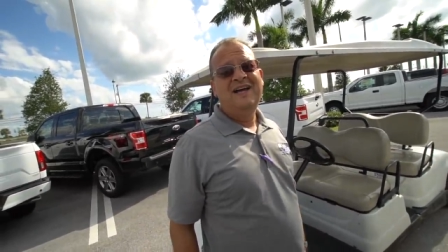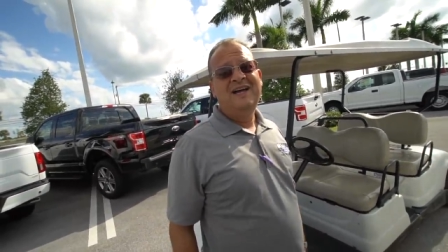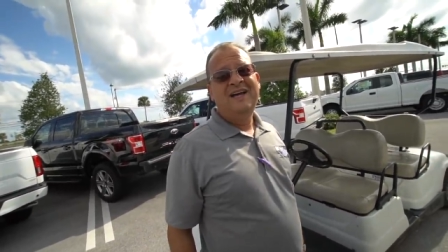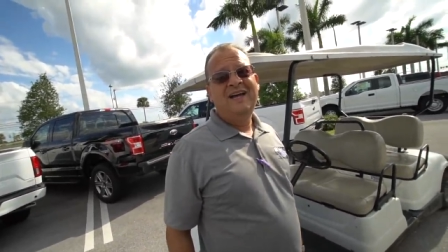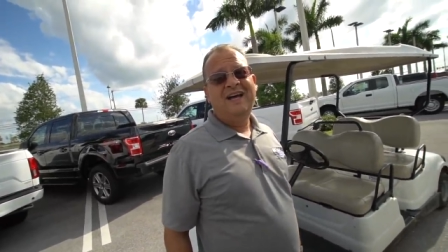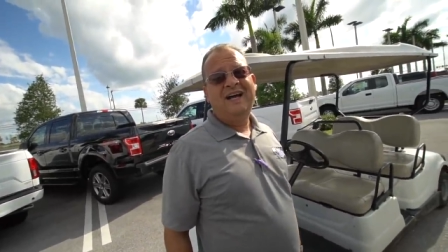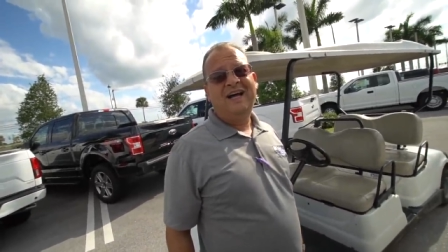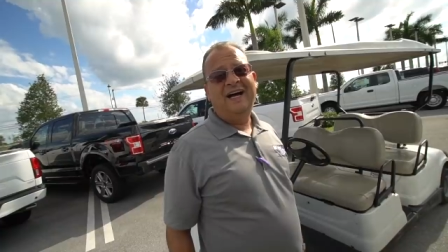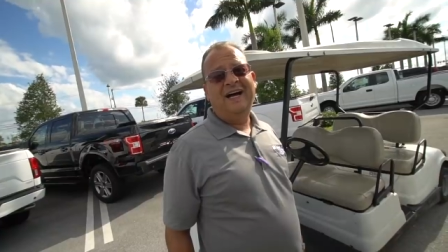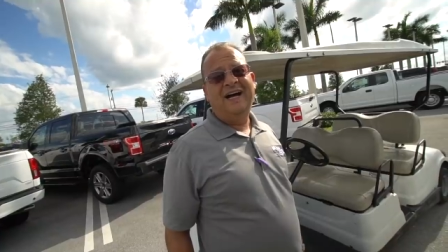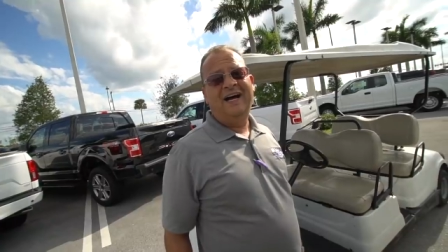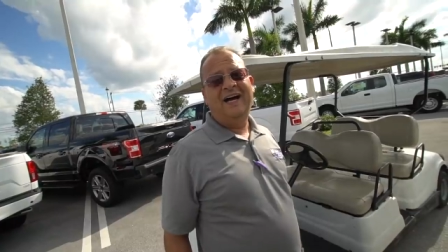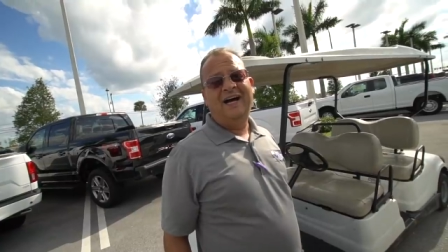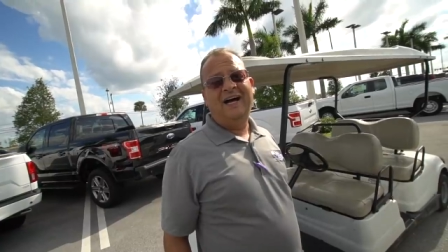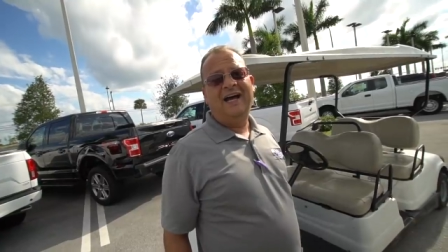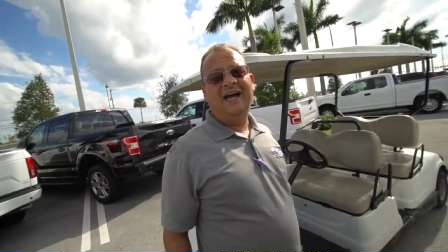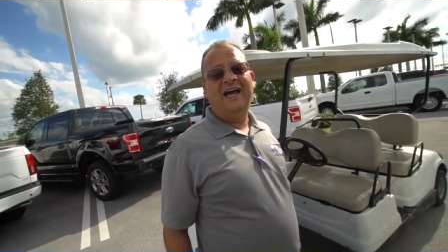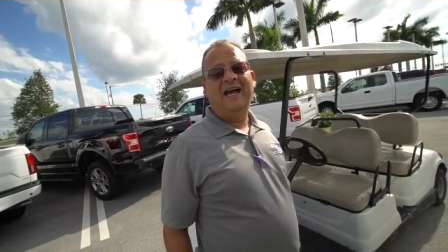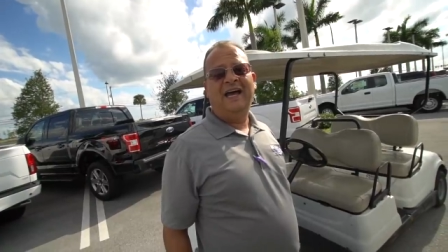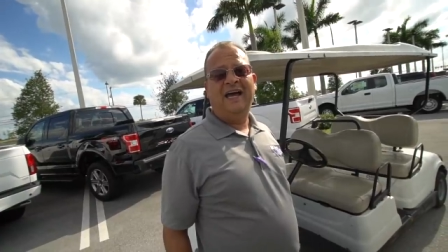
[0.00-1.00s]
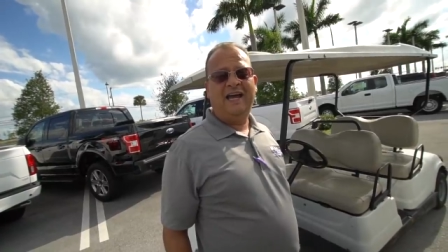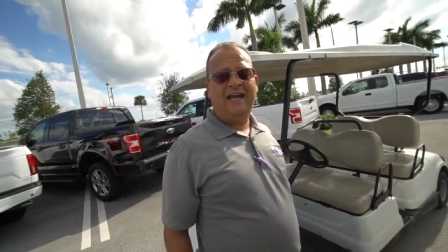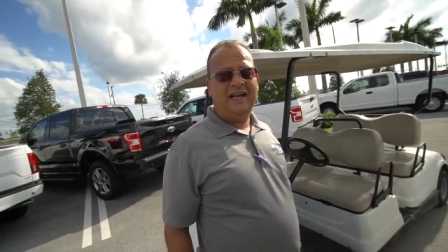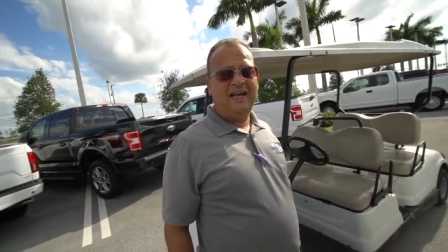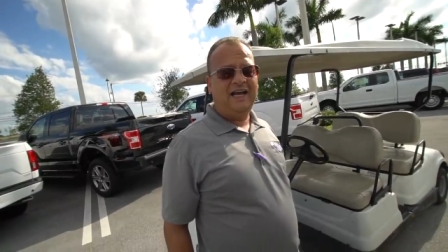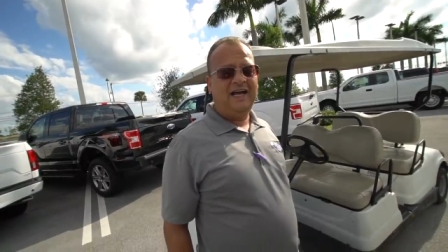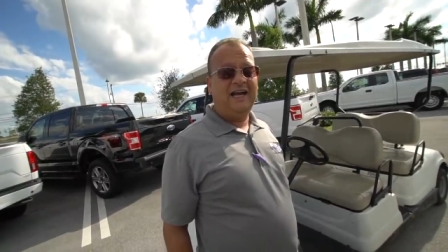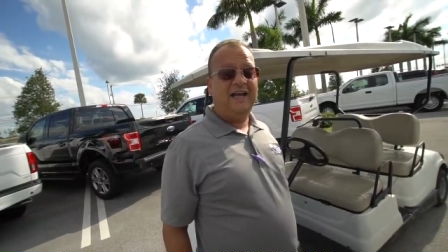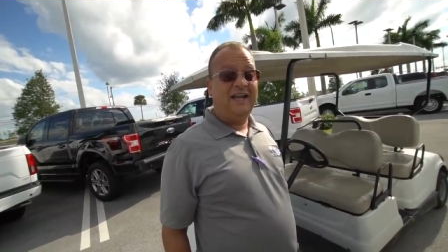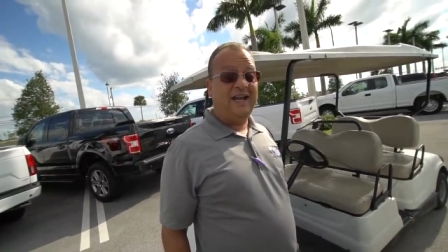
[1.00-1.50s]
Hell yeah. Uh,
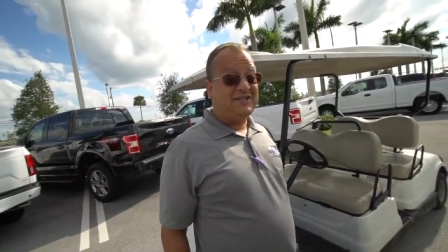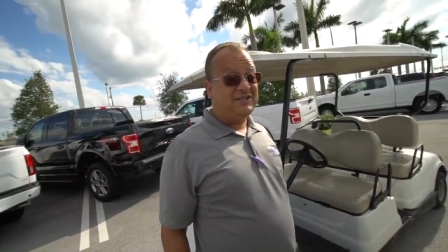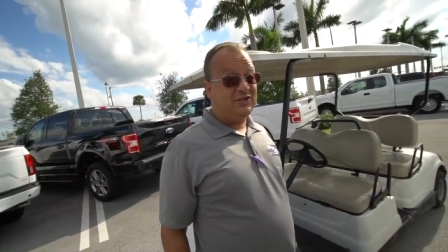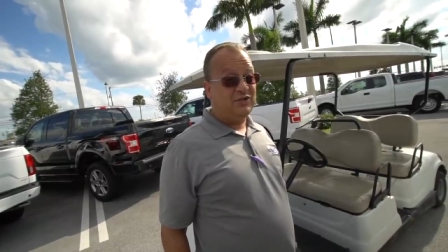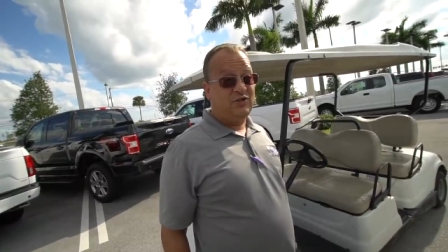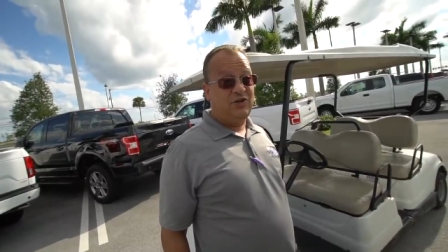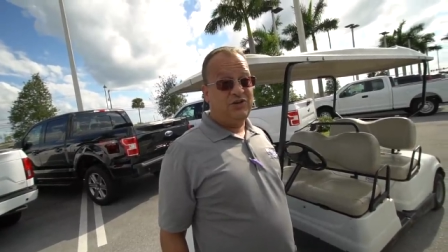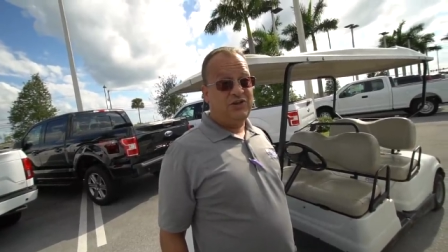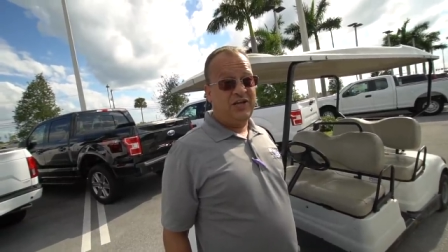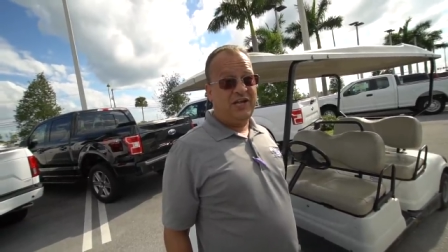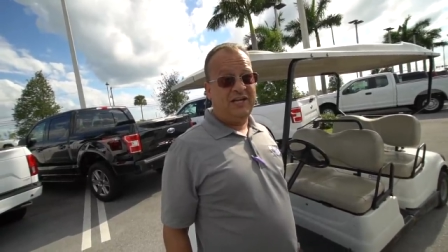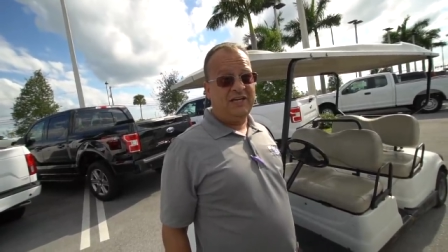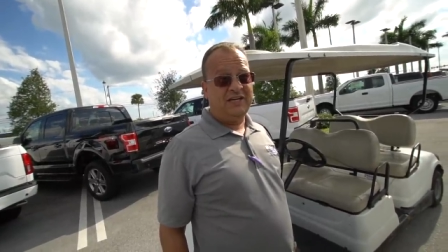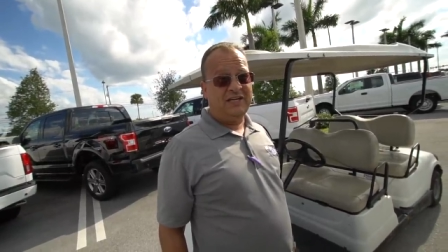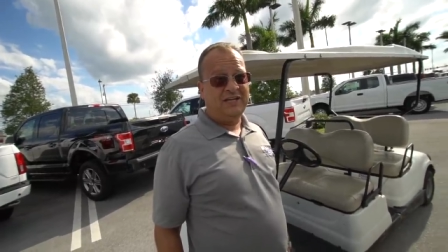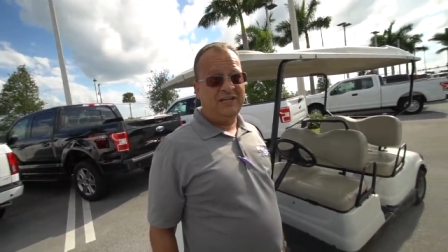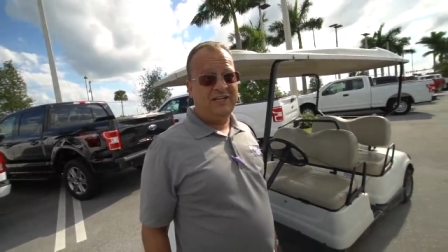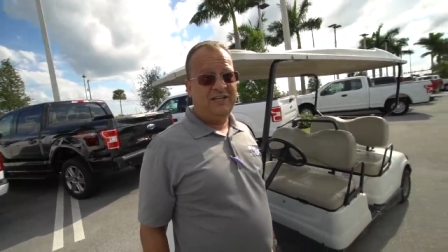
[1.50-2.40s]
and uh, that's a good thing.